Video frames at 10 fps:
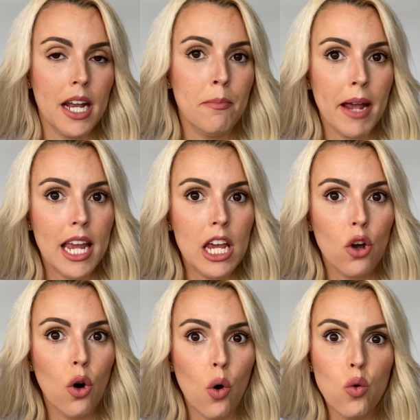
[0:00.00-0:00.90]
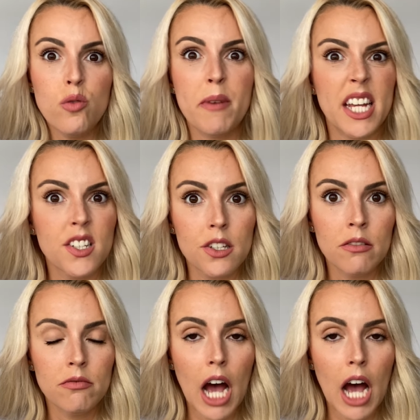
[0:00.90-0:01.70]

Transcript: en México un mes.